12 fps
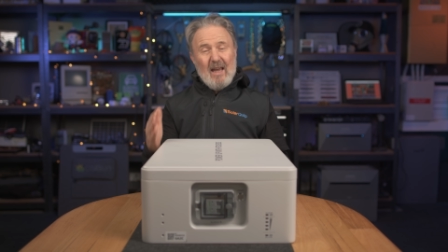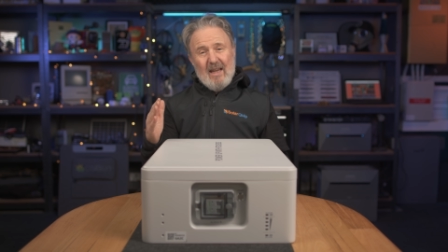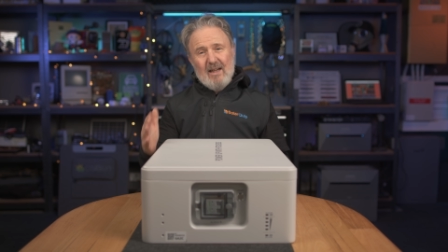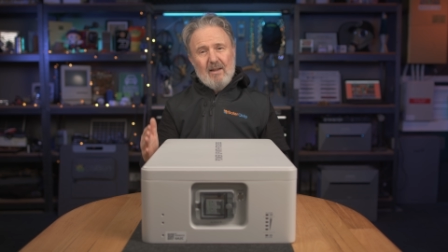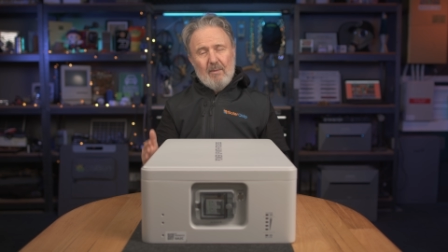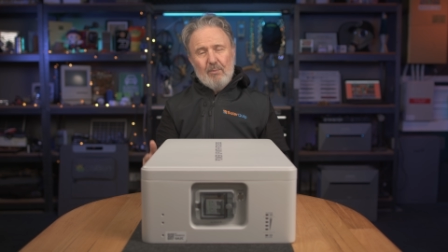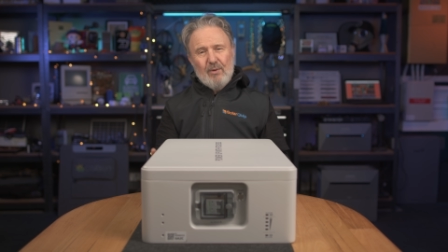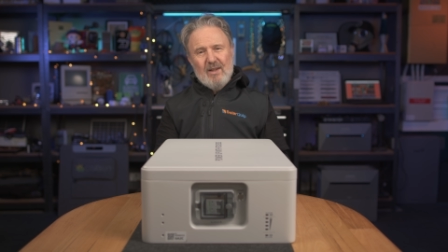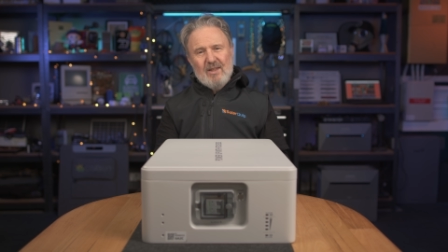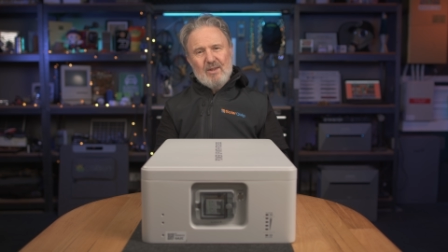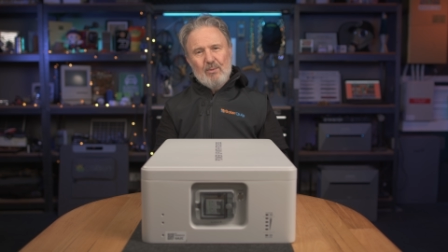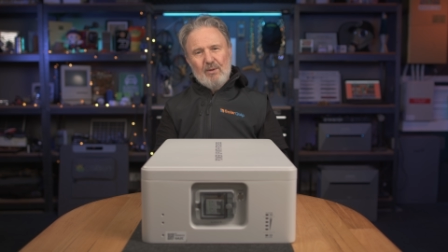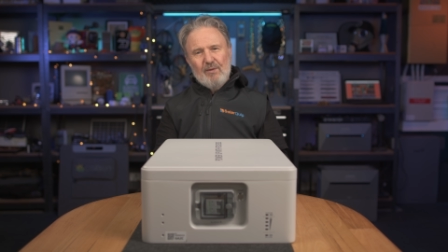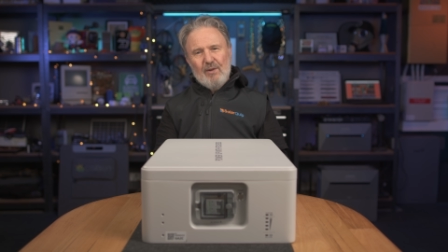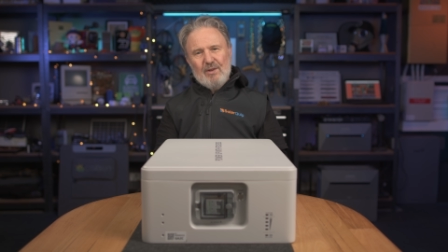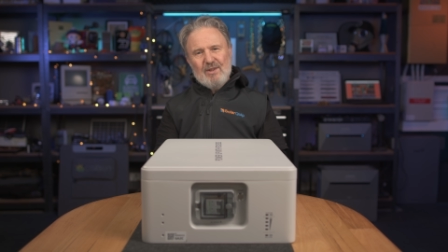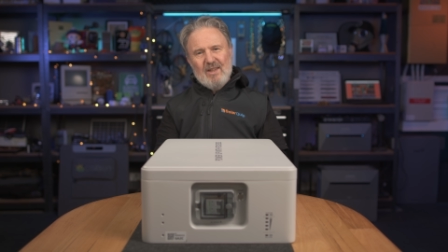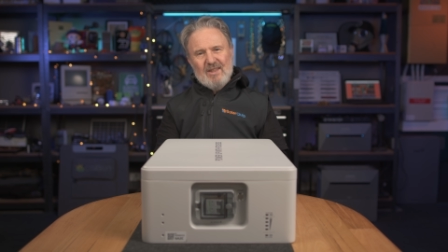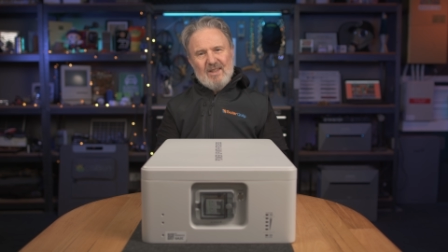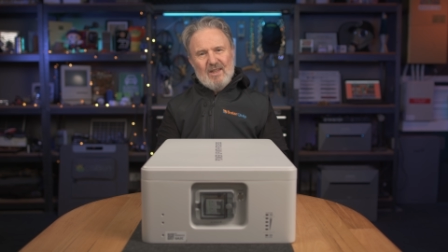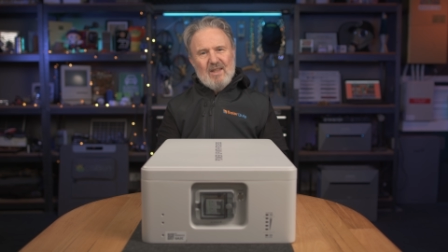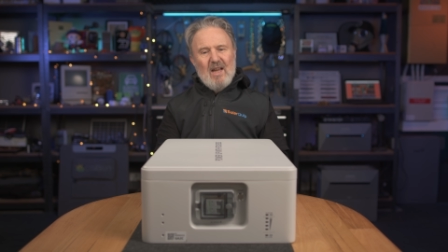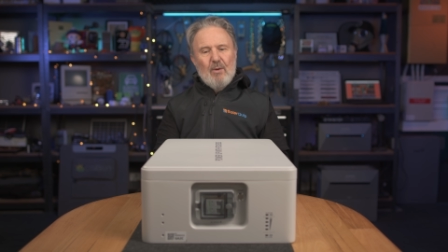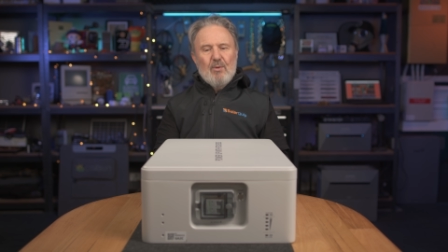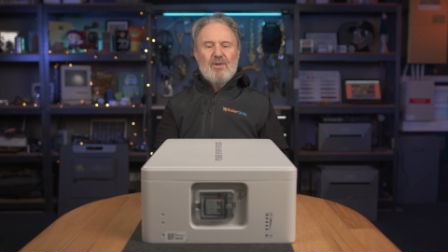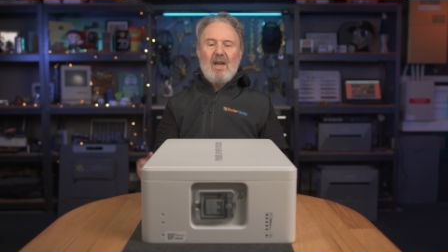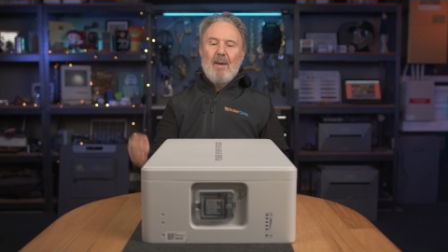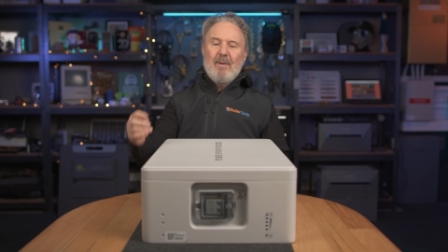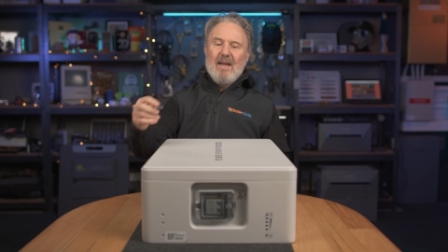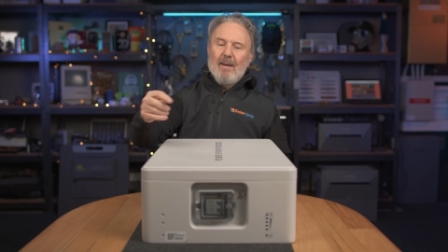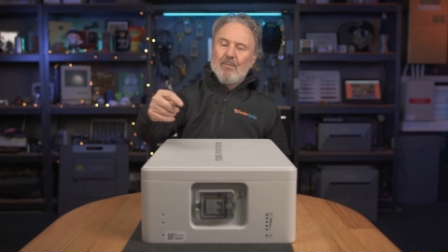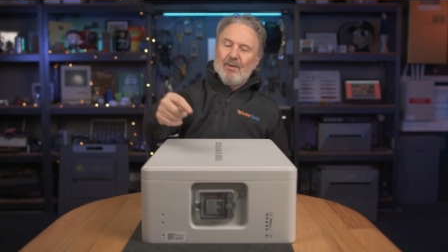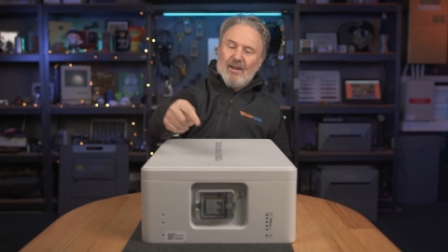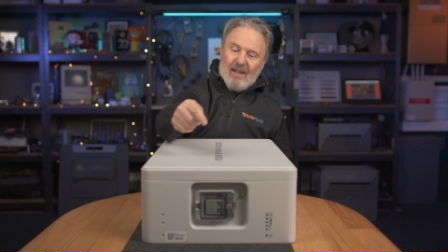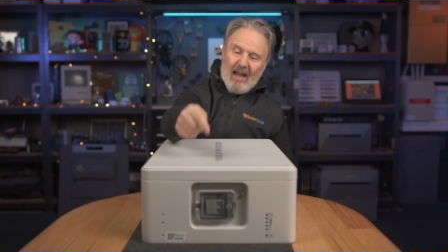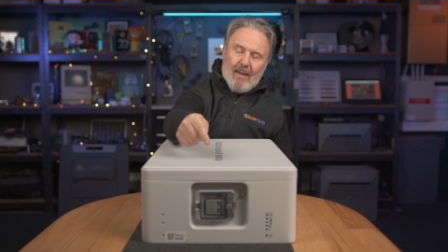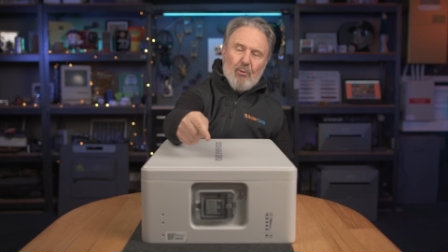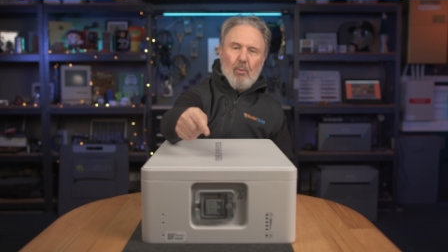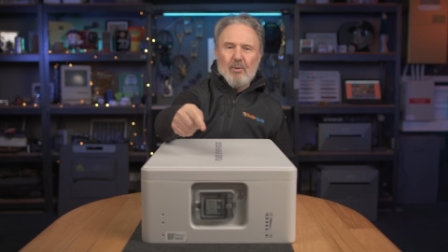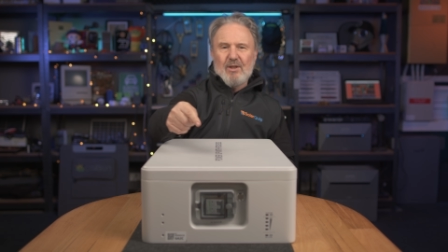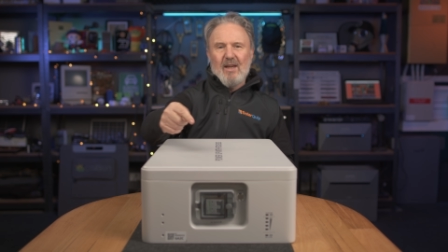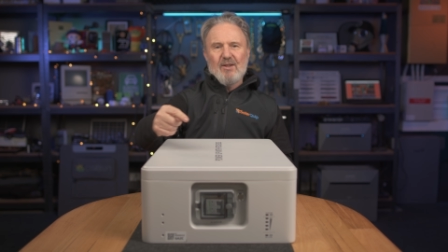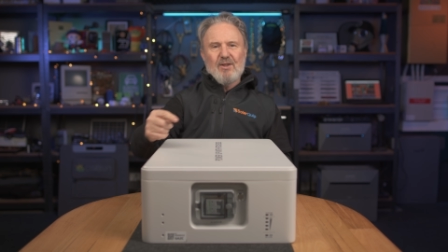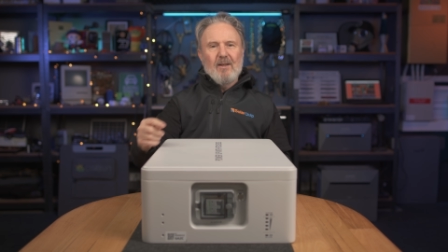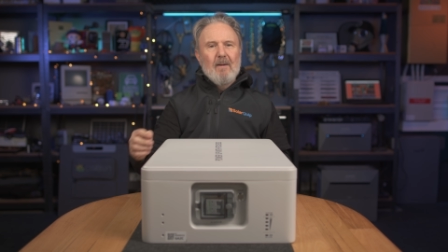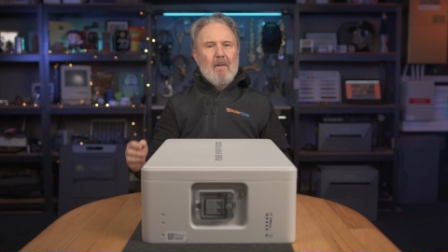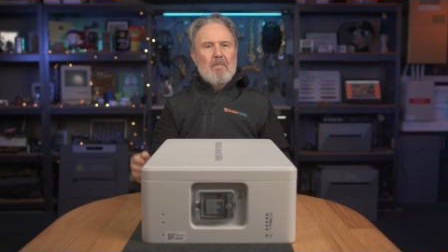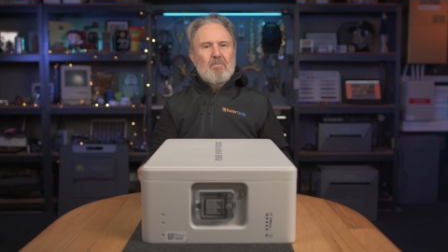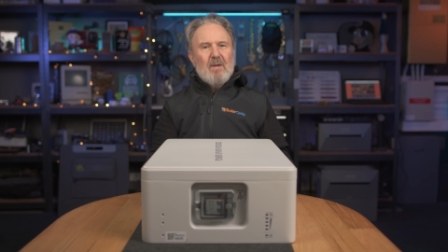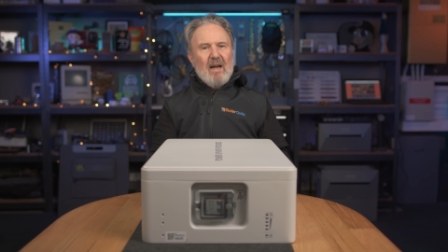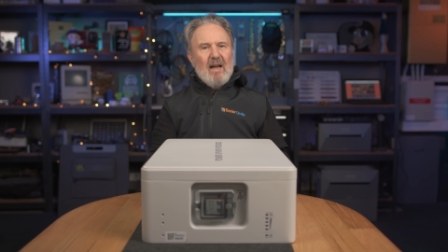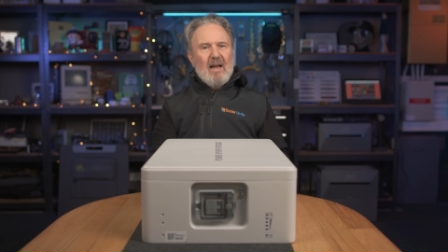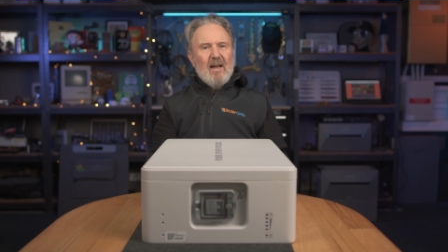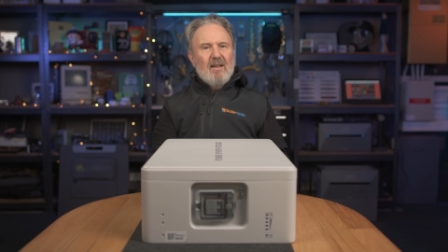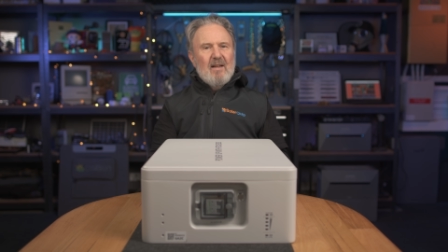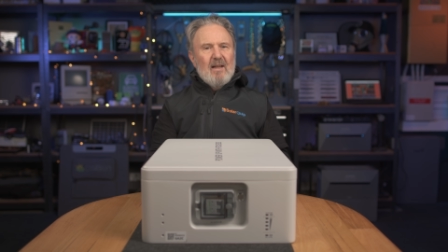and I'm impressed with Fox ESS with coming up with a cable protection uh,